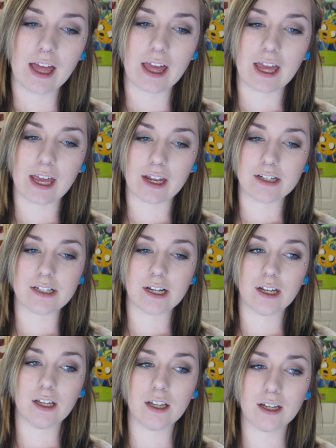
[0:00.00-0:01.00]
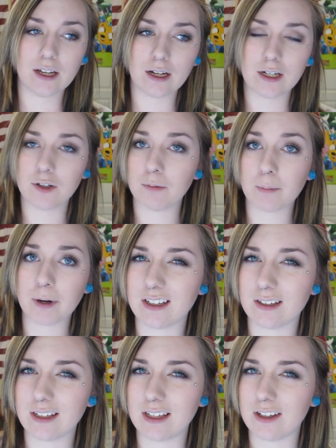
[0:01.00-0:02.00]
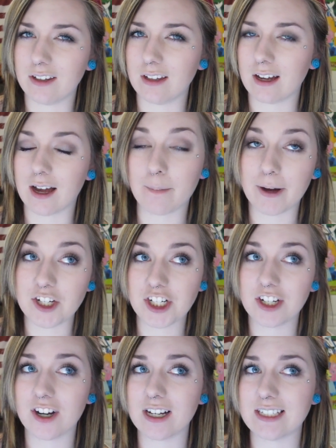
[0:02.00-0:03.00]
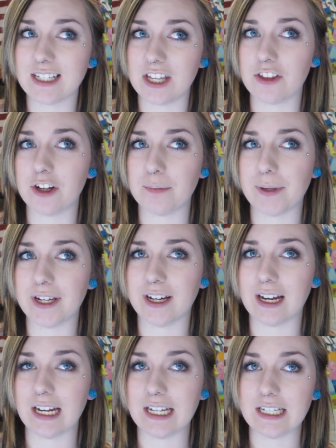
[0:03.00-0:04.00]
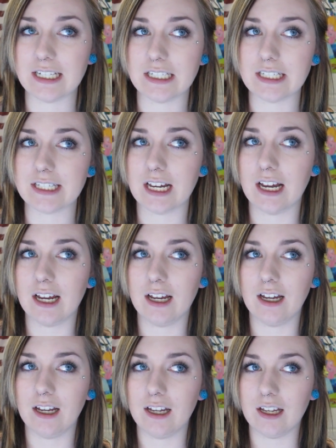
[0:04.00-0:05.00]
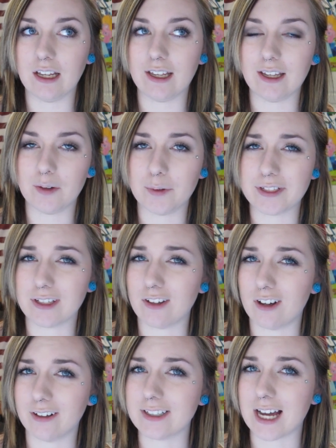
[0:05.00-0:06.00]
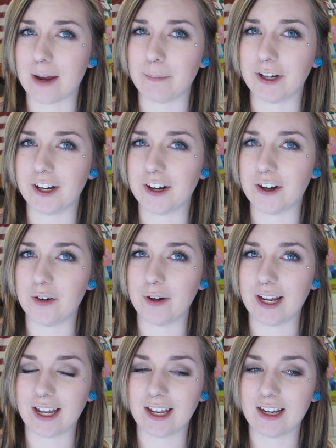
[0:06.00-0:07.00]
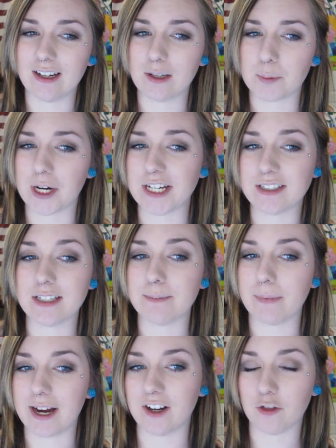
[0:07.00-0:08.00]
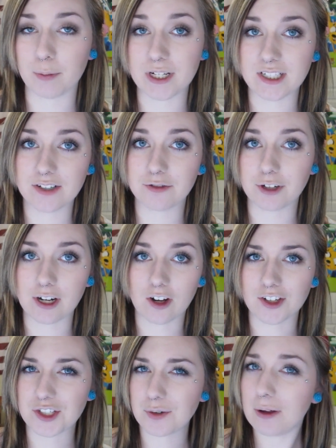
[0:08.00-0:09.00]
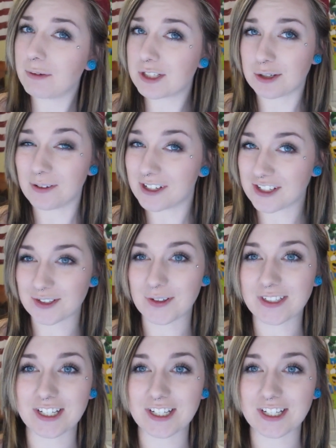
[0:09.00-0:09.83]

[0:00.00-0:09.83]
and I don't remember how much it cost either because it was a long time ago and the prices might have been different. Also, I was 2 years old,